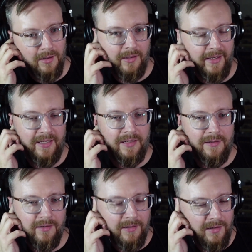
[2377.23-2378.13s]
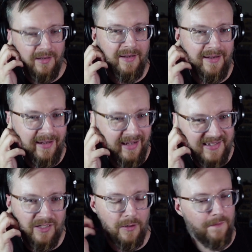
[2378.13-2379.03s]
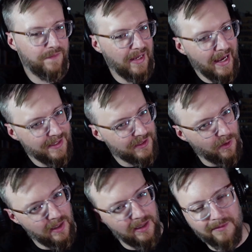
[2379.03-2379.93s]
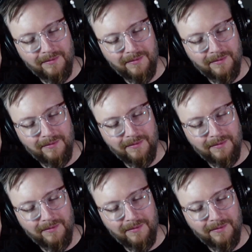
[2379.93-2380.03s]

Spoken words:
like it's a little fiasco-y.